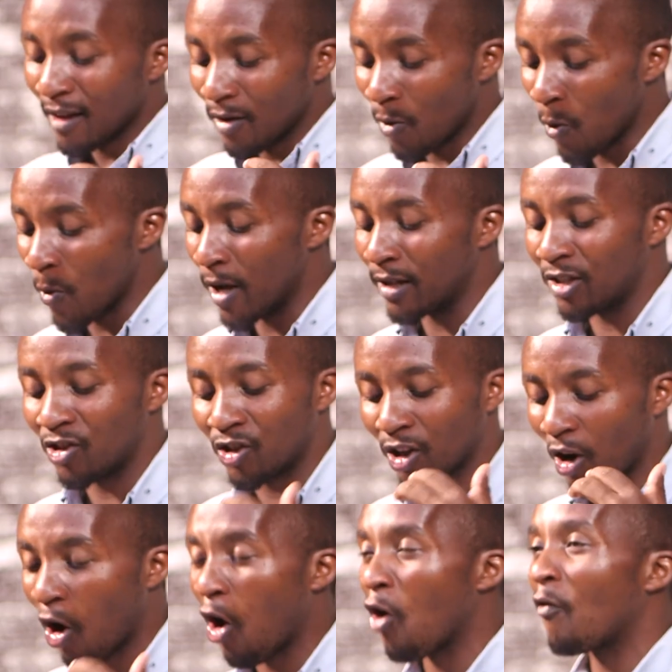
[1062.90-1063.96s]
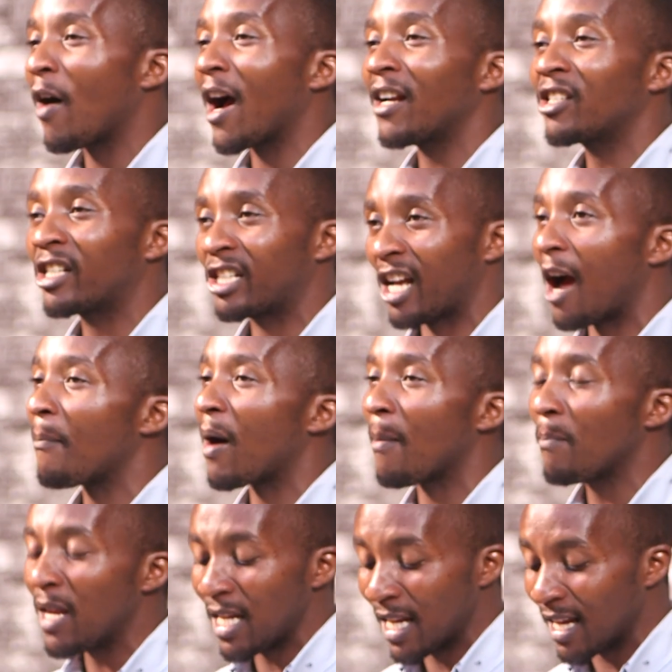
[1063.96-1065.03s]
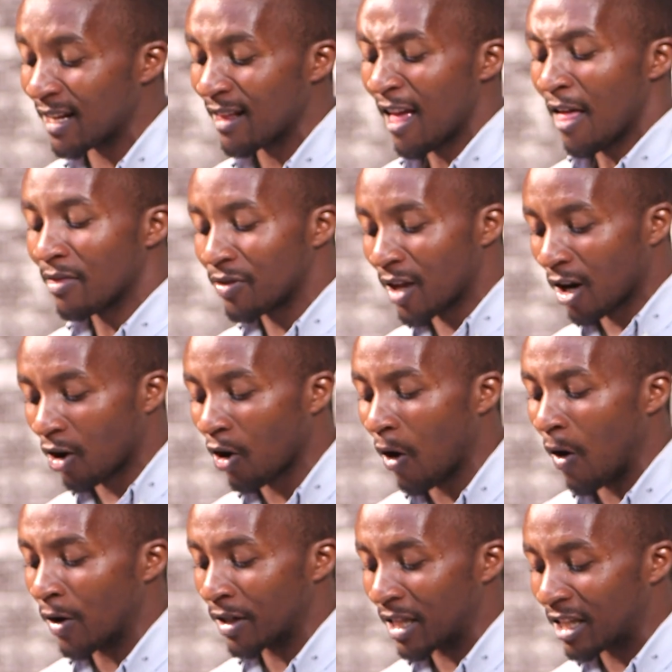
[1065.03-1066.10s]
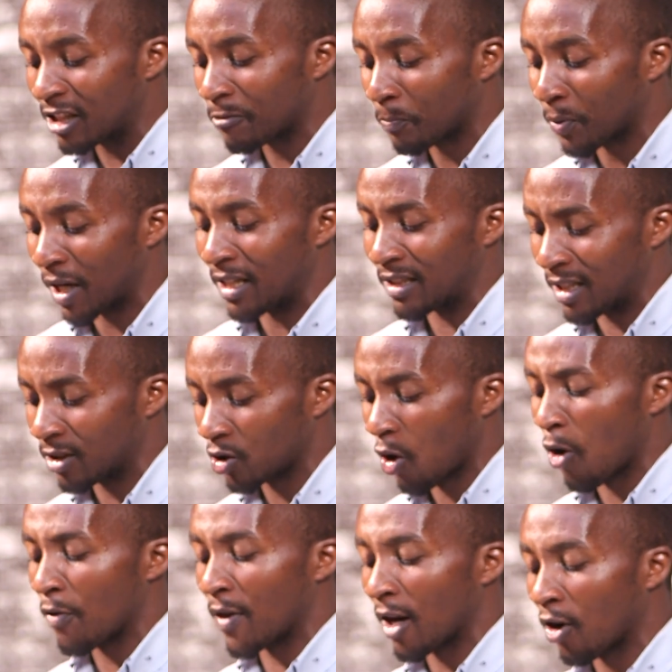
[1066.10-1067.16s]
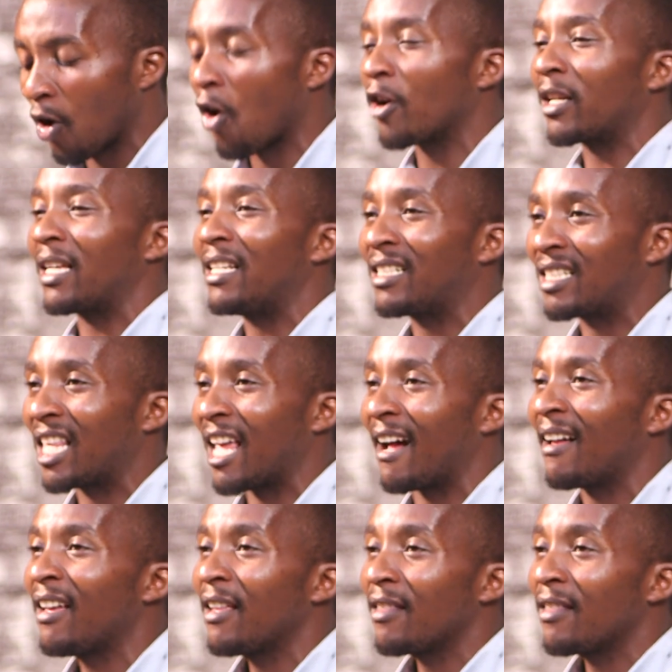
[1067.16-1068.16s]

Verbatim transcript: who is Jehovah Shammah, meaning the Lord is present, or the Lord is there.